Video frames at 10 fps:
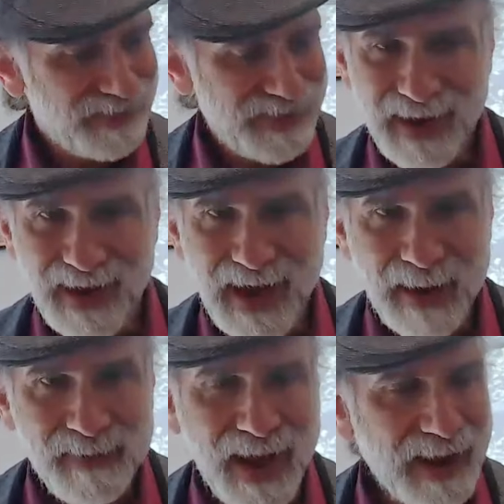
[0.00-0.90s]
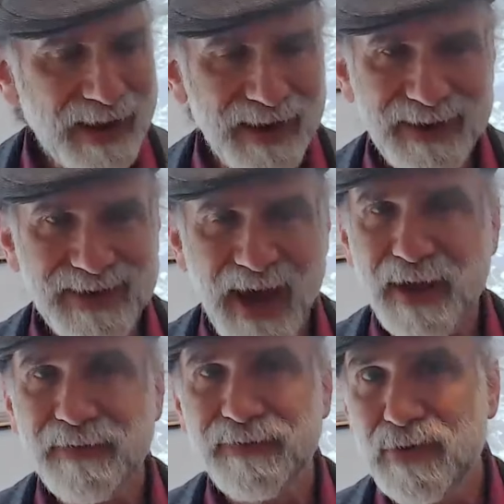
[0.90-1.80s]
that I'm not going to
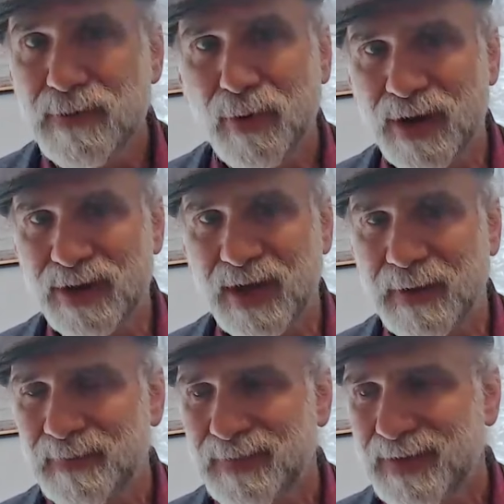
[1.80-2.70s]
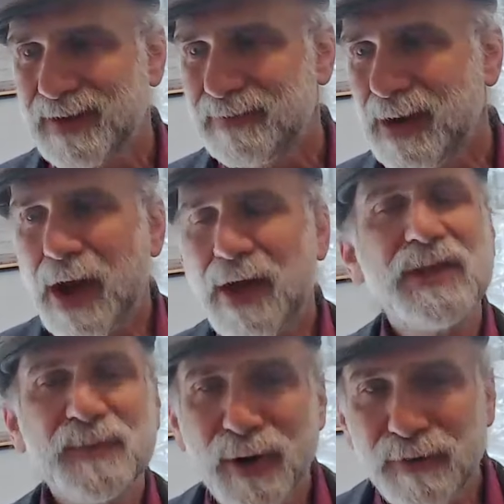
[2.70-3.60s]
die of food poisoning. Like, are
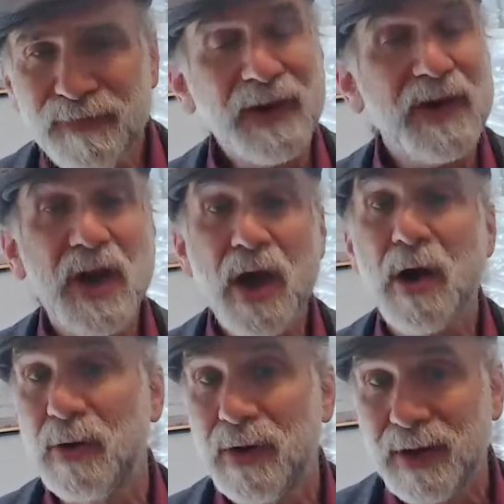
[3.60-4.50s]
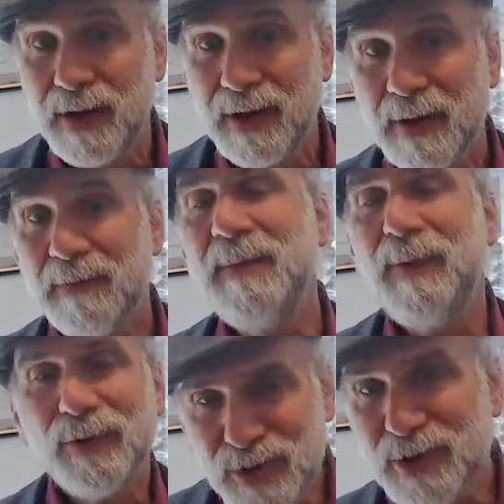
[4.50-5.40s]
these perfect? No.
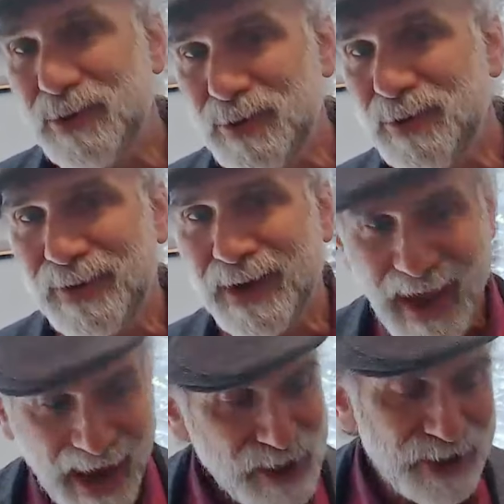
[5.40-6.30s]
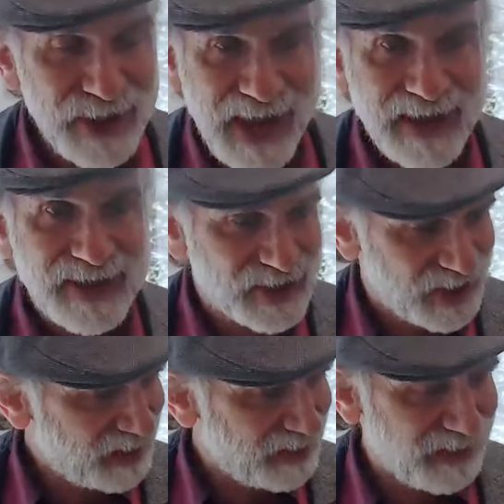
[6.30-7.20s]
People do occasionally get
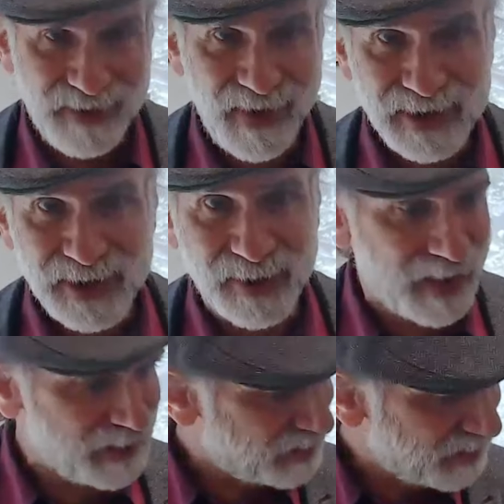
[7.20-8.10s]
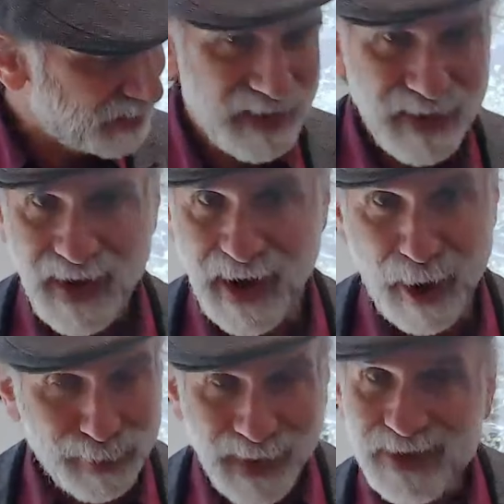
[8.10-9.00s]
sick in restaurants.
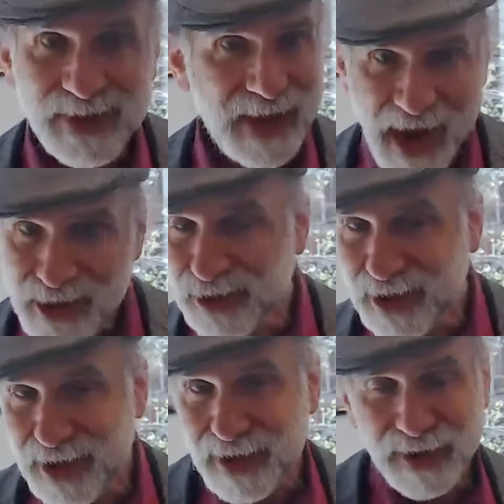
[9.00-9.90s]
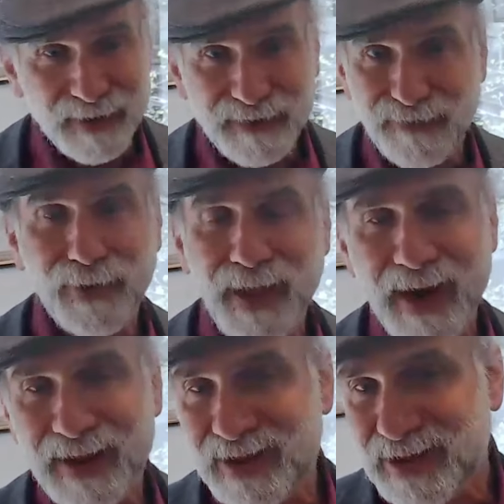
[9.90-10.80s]
Airplanes occasionally fall
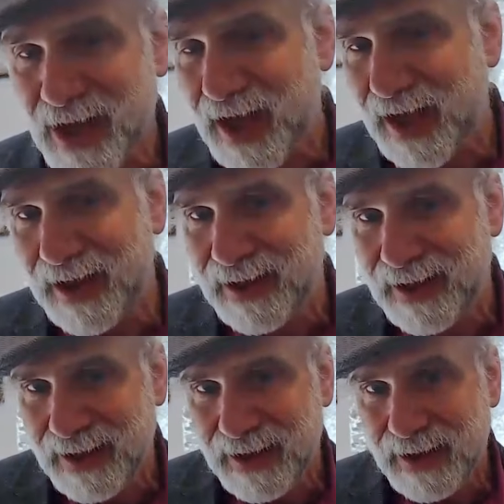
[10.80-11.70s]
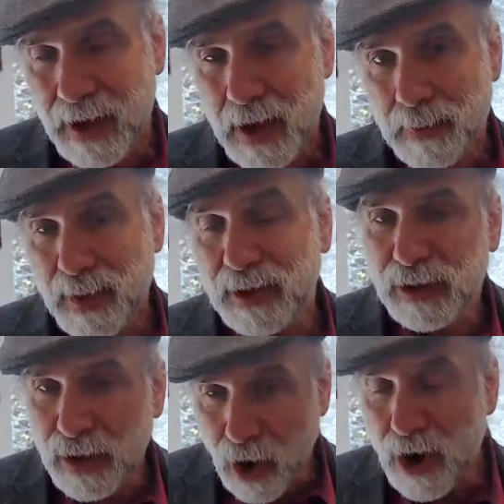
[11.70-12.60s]
out of the sky. But
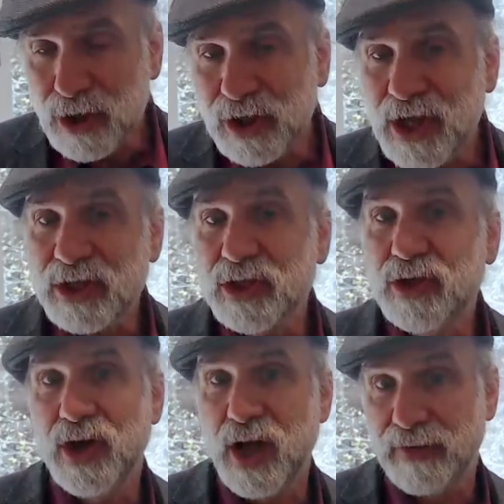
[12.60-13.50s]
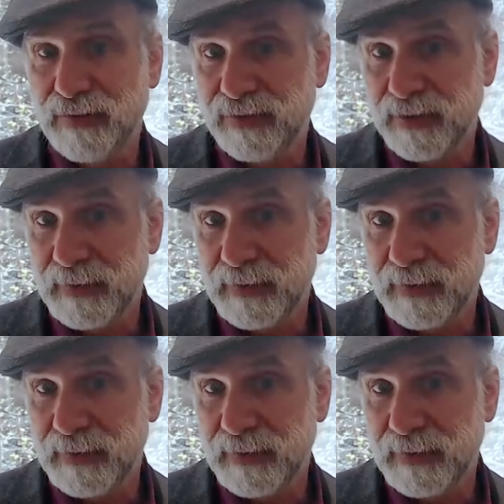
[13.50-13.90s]
largely it's good enough.